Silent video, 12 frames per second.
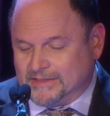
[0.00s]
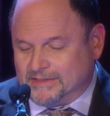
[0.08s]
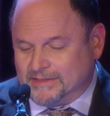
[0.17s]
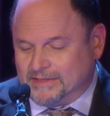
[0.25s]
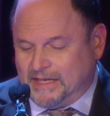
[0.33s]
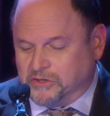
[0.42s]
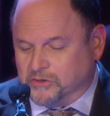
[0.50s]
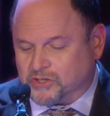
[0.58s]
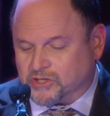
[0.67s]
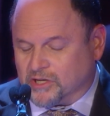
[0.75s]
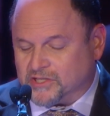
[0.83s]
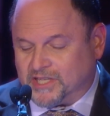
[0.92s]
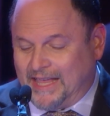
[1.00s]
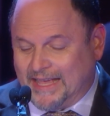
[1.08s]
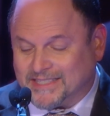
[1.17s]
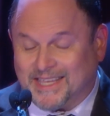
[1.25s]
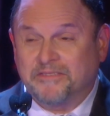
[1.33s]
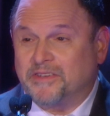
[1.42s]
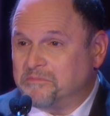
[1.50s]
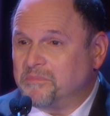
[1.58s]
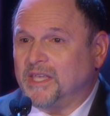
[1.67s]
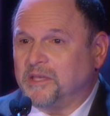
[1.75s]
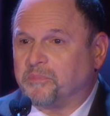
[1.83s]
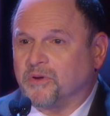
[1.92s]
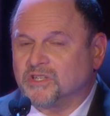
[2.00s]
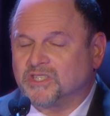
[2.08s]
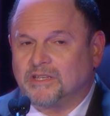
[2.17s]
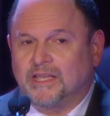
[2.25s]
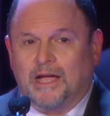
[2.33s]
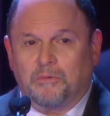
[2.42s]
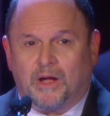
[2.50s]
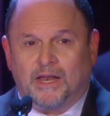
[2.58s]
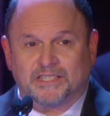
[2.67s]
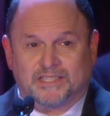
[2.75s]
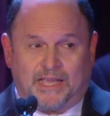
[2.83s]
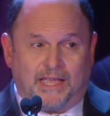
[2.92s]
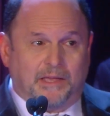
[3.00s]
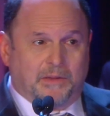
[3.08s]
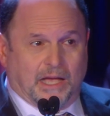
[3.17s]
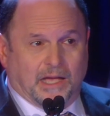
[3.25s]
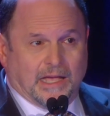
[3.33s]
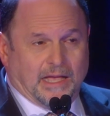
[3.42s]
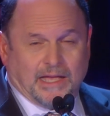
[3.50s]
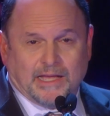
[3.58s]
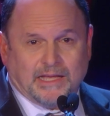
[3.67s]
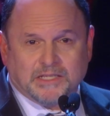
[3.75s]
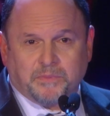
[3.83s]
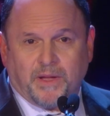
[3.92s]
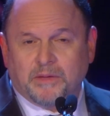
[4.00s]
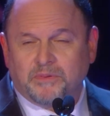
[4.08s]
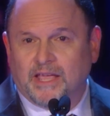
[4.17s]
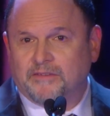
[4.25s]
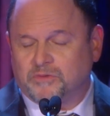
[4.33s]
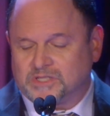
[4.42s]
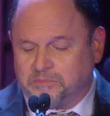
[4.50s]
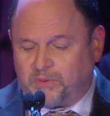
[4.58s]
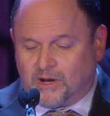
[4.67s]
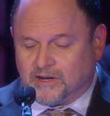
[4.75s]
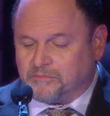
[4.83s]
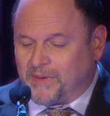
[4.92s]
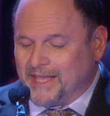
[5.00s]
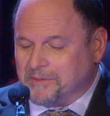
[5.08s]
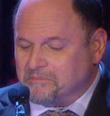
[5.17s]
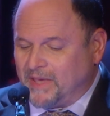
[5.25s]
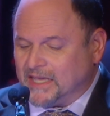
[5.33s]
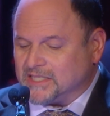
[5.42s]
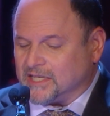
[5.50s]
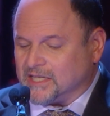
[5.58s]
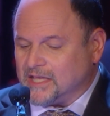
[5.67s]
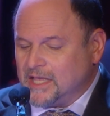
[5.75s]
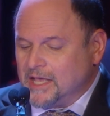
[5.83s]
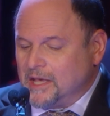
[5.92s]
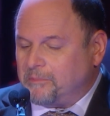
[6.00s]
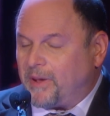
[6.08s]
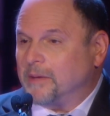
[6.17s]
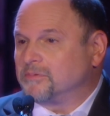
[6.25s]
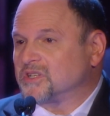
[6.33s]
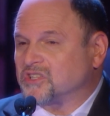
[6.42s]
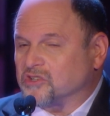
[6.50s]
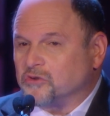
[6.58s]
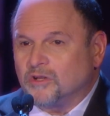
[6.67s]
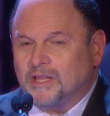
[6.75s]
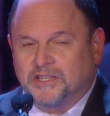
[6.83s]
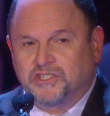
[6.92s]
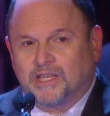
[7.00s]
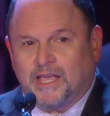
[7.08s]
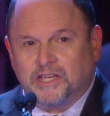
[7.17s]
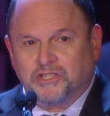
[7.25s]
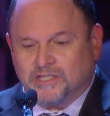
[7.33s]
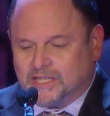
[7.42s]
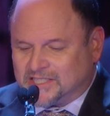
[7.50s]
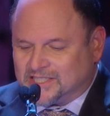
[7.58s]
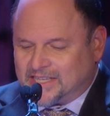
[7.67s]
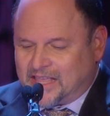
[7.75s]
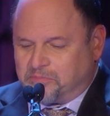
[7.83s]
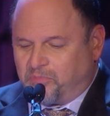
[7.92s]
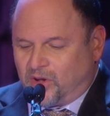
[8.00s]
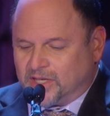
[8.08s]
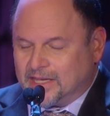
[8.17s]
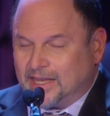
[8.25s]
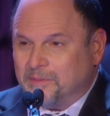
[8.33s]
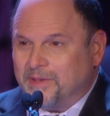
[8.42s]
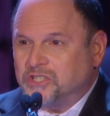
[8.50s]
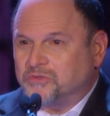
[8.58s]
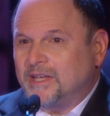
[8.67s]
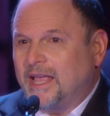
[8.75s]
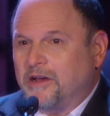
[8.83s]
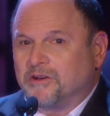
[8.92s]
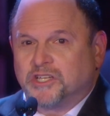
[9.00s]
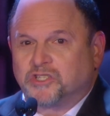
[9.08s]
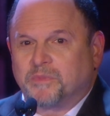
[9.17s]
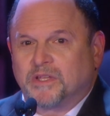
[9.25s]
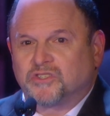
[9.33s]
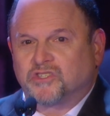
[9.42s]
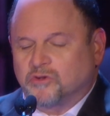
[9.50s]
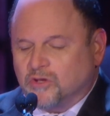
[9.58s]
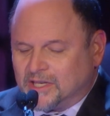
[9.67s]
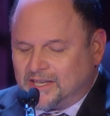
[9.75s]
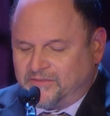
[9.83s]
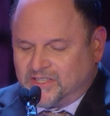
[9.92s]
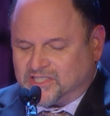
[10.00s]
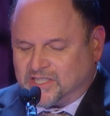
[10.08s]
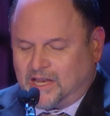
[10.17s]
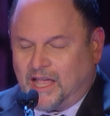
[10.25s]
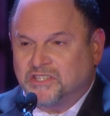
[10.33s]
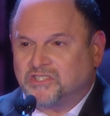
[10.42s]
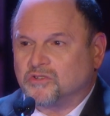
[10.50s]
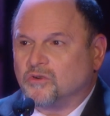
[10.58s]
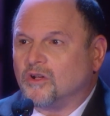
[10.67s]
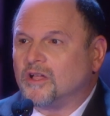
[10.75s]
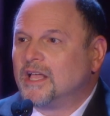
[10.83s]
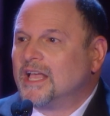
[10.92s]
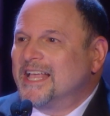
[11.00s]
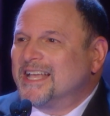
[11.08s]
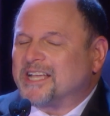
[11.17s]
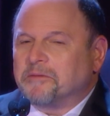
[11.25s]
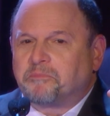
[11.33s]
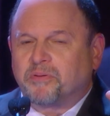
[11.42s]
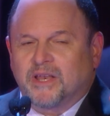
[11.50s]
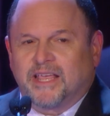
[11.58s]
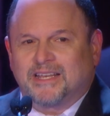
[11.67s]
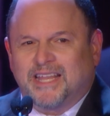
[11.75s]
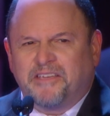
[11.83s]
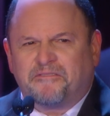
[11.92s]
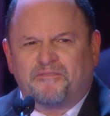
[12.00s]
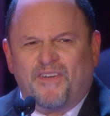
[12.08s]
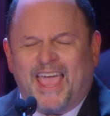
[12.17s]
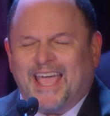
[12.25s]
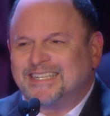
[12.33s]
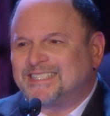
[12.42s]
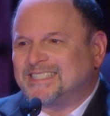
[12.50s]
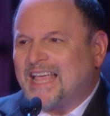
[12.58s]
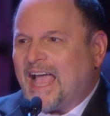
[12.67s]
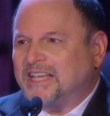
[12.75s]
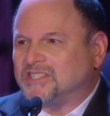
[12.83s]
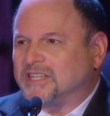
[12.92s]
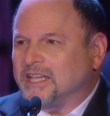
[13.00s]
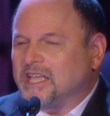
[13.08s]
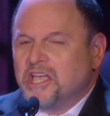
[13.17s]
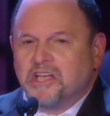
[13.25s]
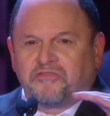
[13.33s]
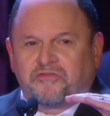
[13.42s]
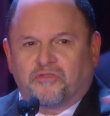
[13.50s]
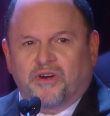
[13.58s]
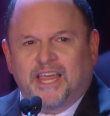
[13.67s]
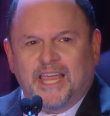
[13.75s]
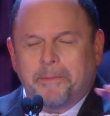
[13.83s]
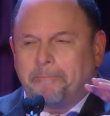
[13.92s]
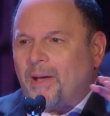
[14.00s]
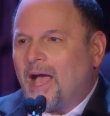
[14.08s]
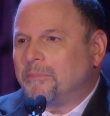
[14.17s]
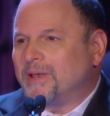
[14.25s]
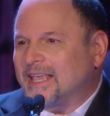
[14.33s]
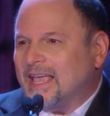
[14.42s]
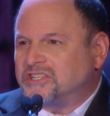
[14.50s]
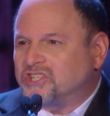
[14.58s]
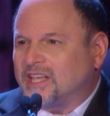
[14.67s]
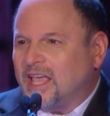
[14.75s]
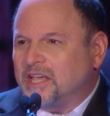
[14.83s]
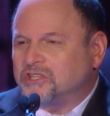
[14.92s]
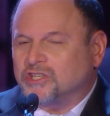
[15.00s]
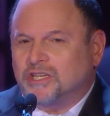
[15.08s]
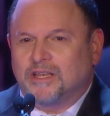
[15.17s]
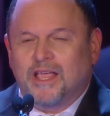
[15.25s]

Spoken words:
that New Jersey has given me personally. I want to say, as Bob Lamp was a part of my amazing public school education at Seth Boyden Elementary, Heritage Middle School, Livingston High School, completely fantastic, free public education